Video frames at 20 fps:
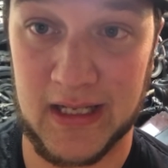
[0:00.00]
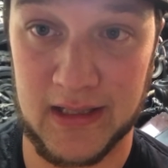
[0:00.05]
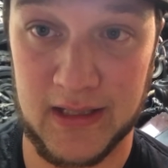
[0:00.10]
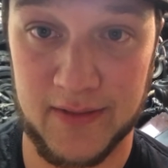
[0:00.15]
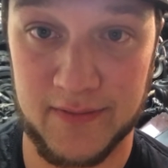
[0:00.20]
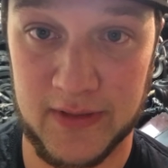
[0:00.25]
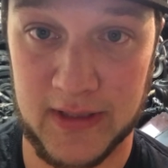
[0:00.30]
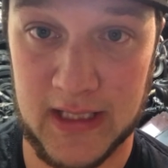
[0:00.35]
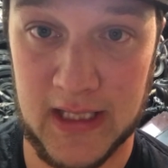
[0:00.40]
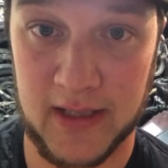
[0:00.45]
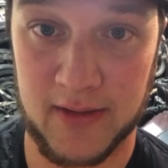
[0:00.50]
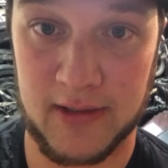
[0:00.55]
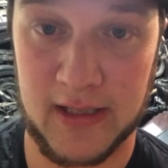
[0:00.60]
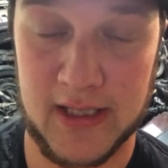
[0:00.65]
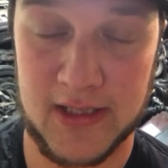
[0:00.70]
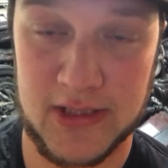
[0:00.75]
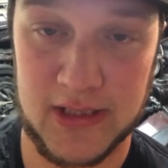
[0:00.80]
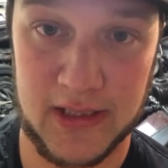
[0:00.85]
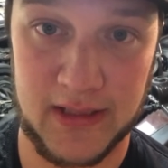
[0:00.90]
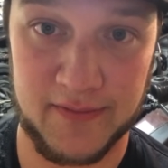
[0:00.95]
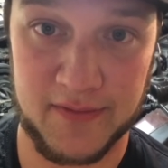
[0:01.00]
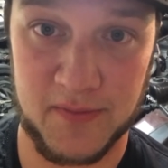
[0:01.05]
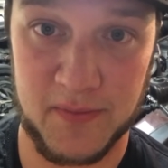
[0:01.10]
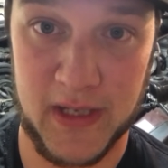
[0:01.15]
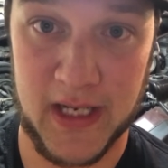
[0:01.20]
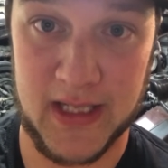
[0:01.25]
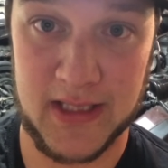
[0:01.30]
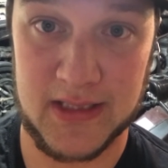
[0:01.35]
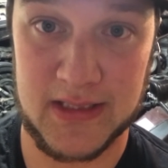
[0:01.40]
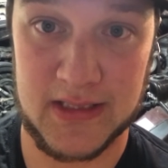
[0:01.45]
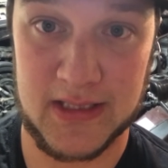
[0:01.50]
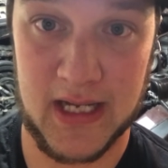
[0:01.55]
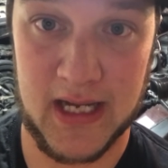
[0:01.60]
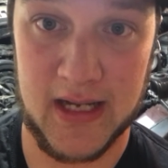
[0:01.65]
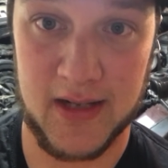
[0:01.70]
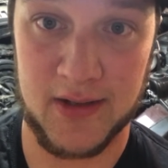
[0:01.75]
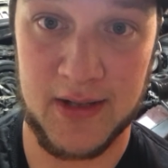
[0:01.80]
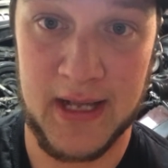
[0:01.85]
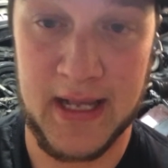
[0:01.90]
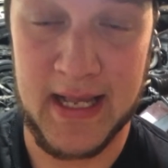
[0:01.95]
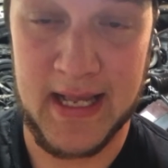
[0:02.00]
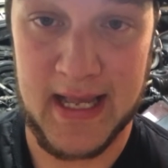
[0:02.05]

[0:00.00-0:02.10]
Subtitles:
I love the King Ranch. I love the body style,